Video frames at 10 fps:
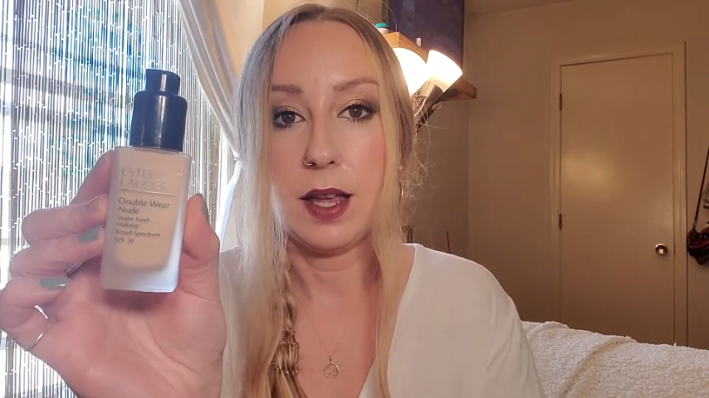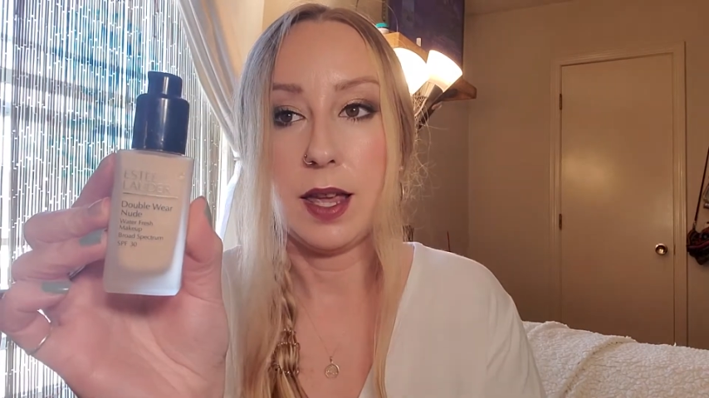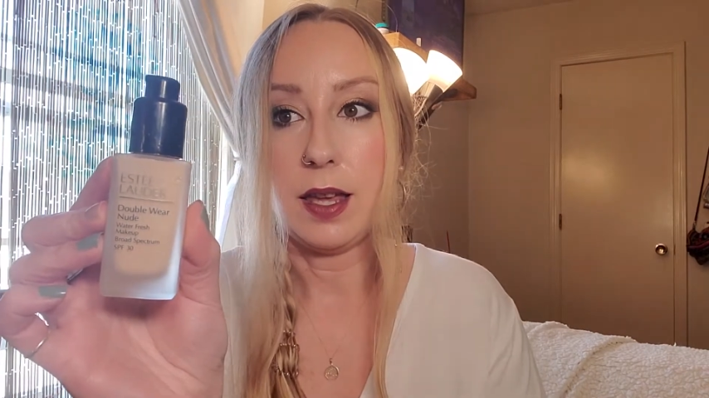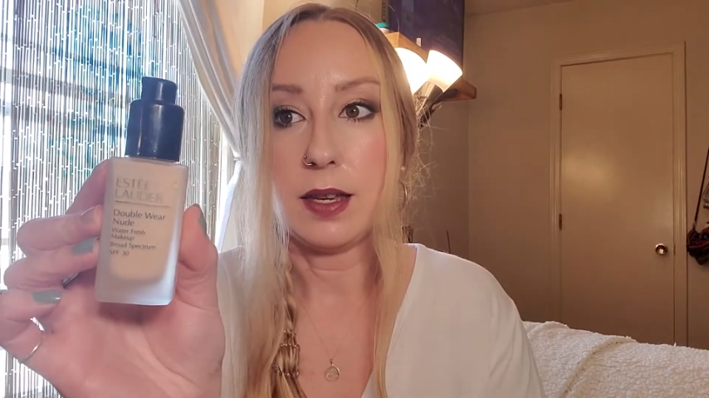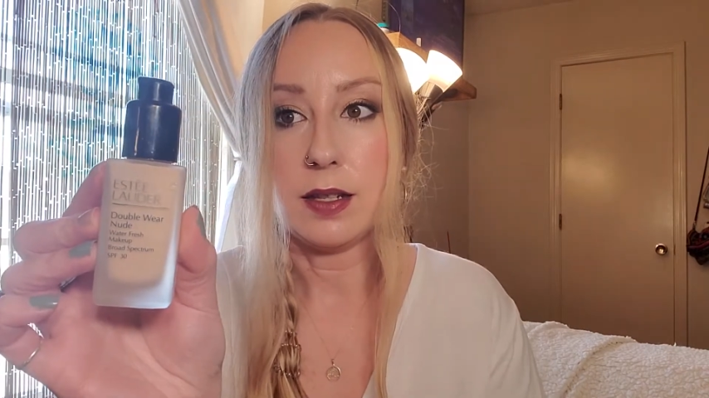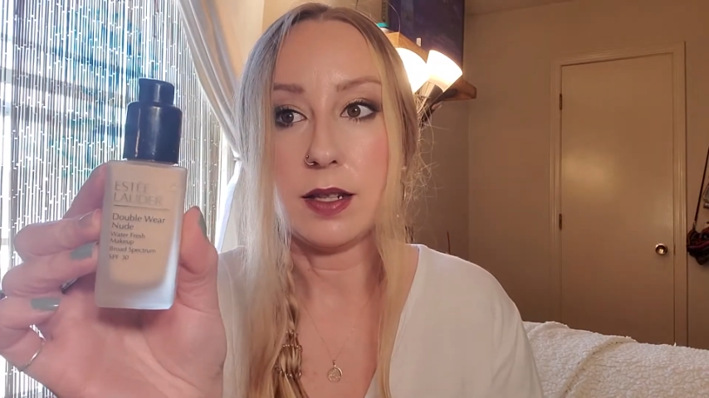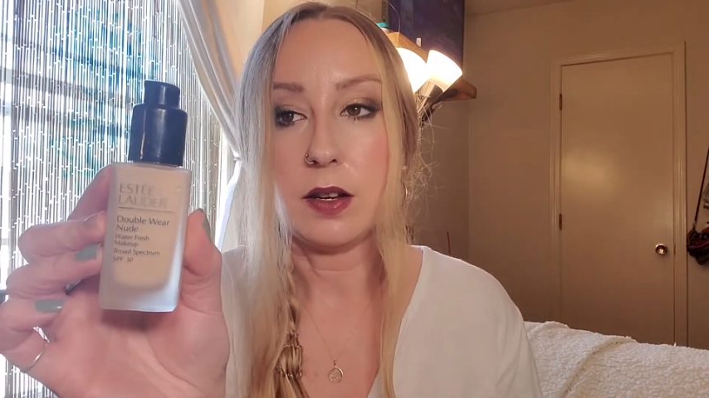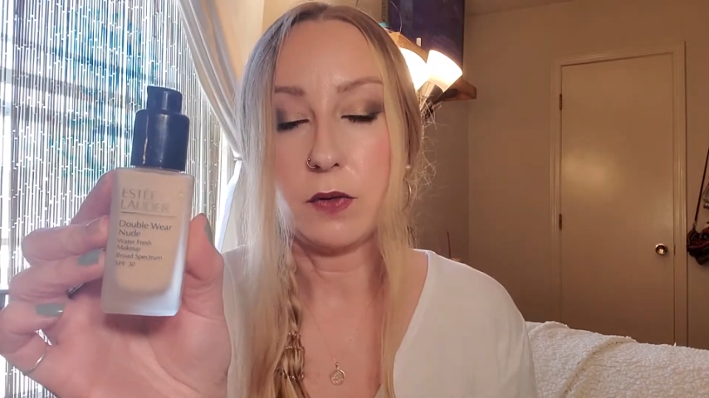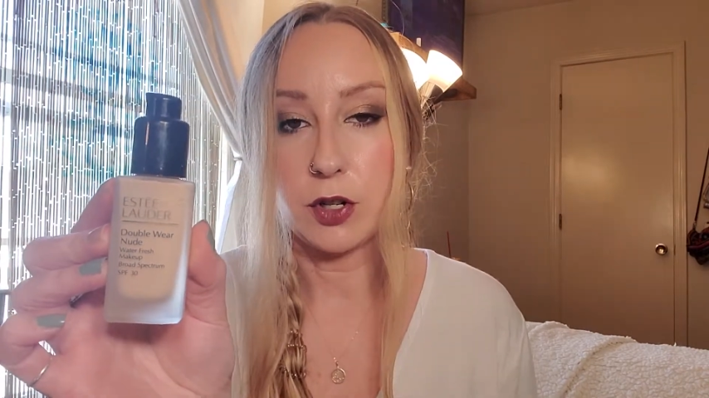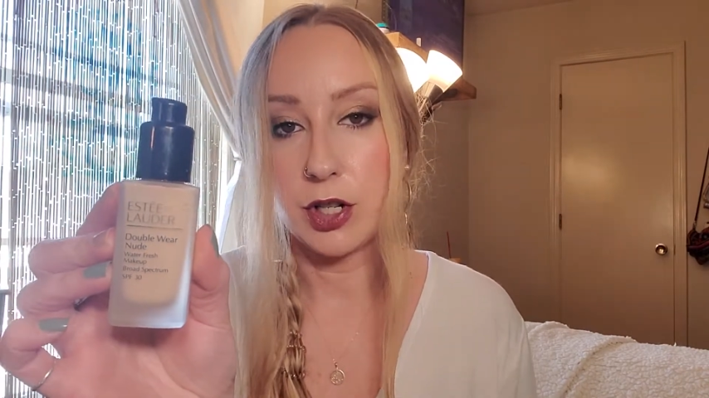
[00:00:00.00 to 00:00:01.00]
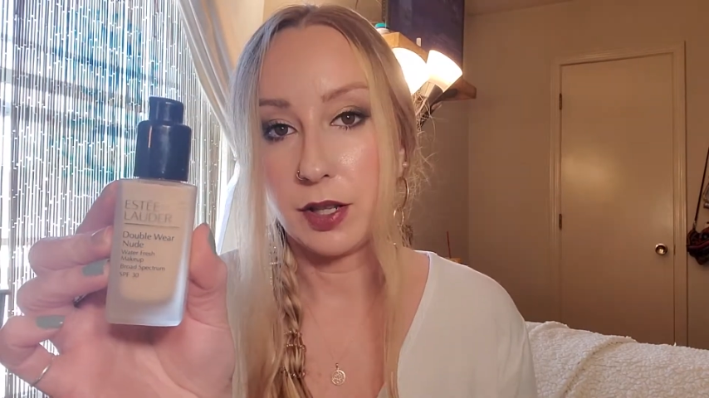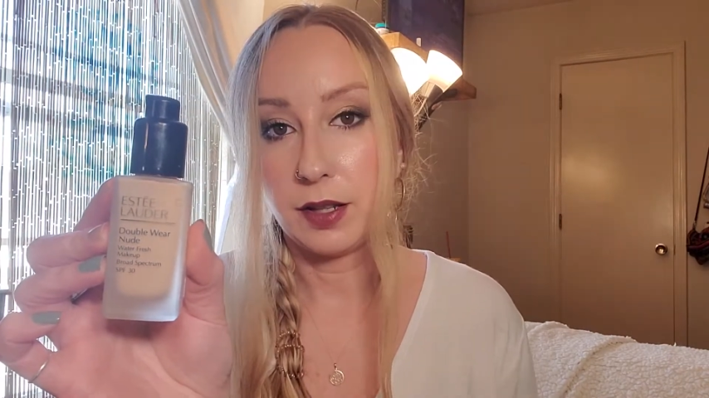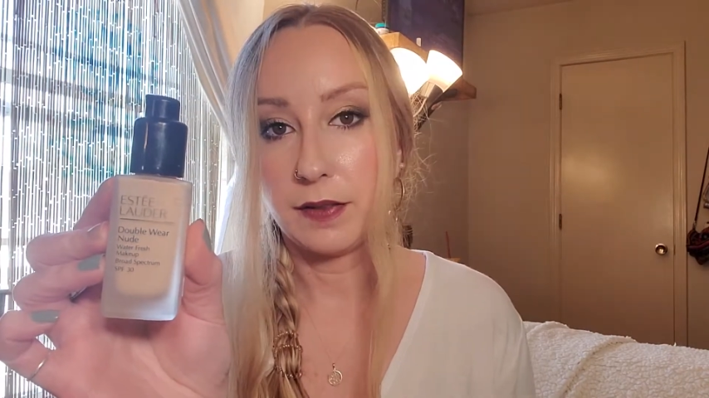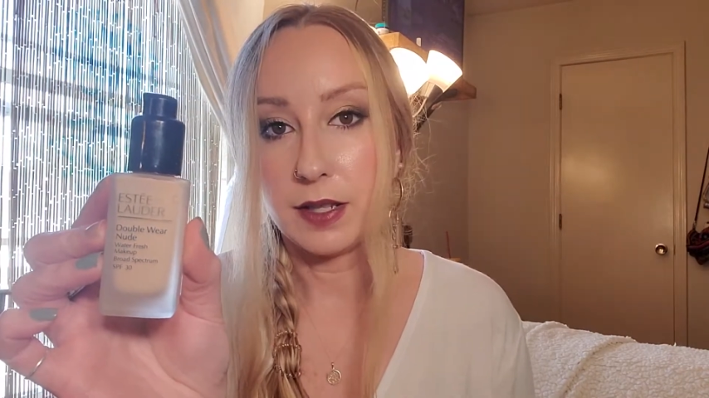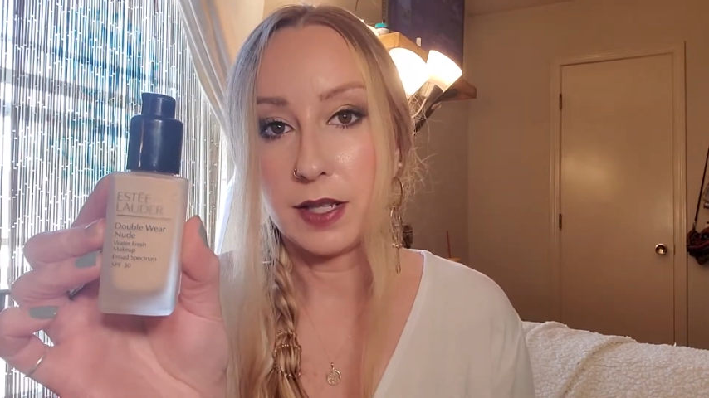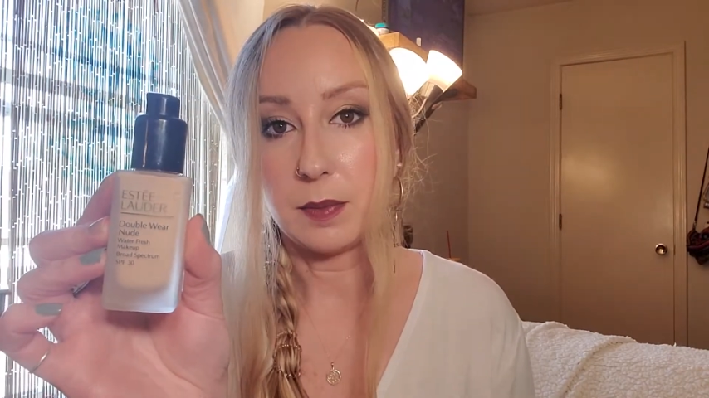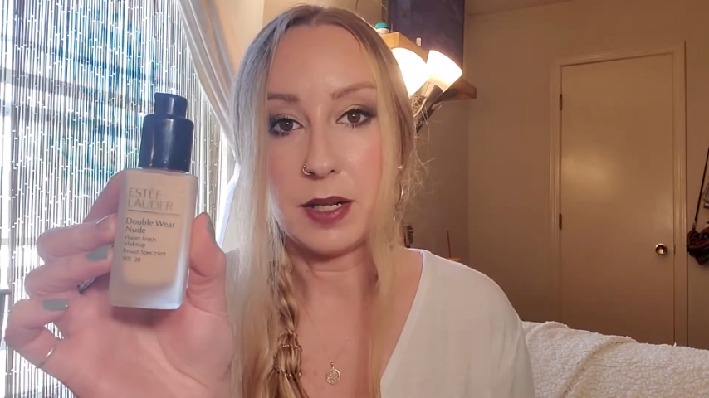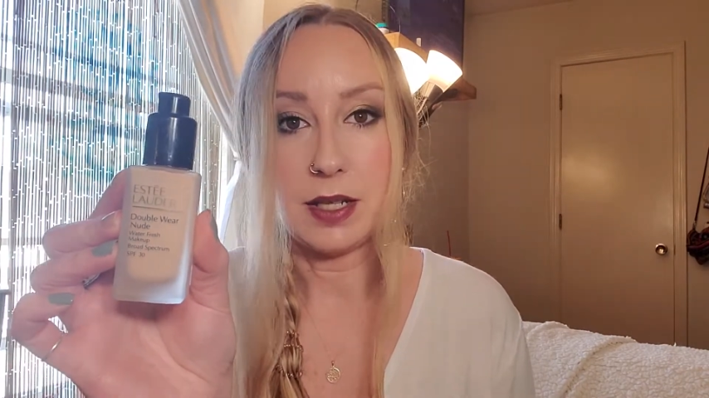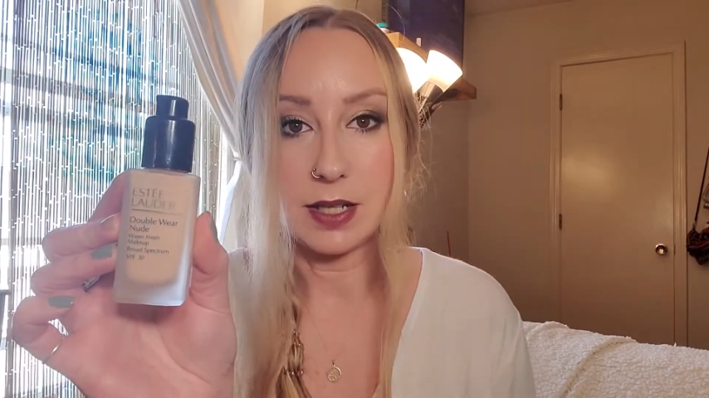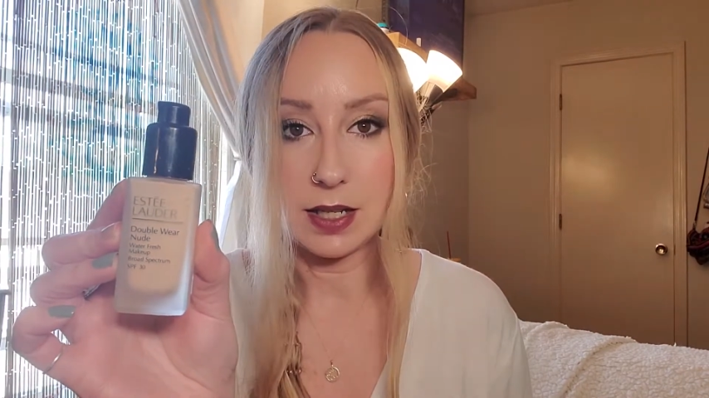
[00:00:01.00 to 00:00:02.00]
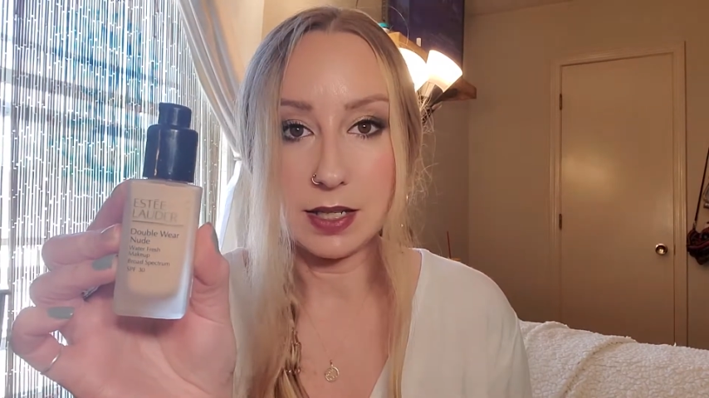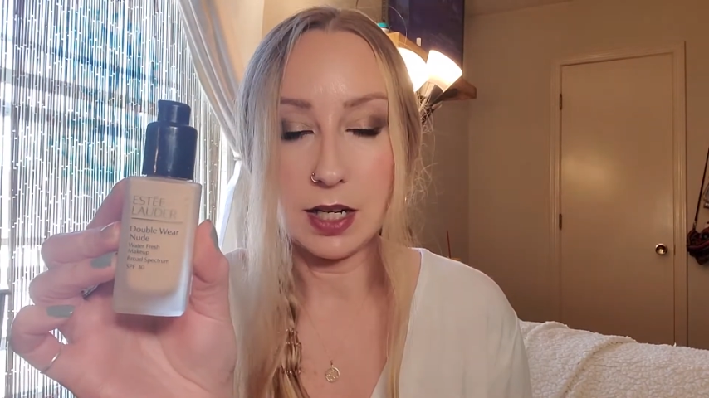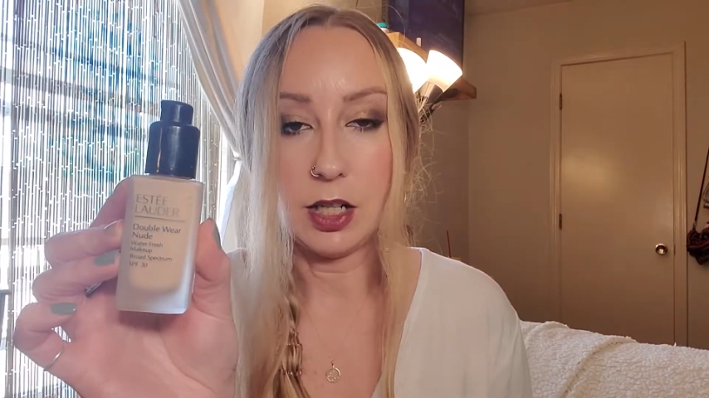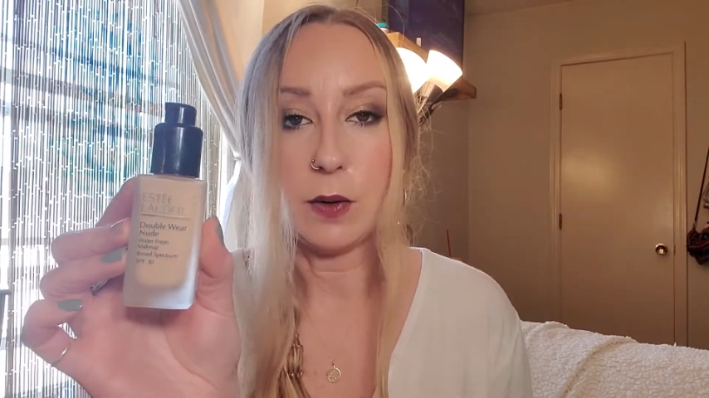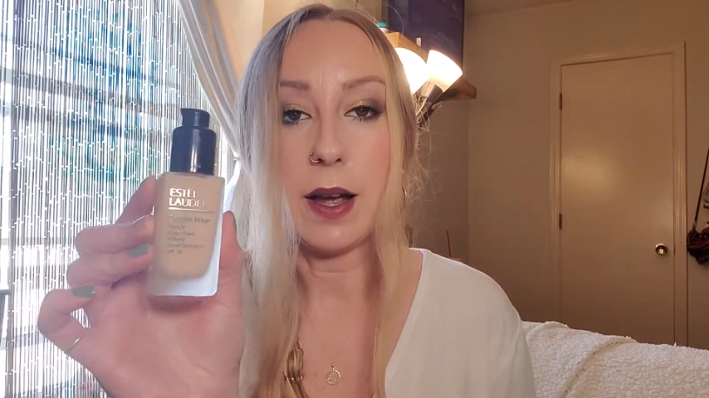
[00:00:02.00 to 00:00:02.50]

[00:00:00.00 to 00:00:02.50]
And unfortunately, this has been discontinued.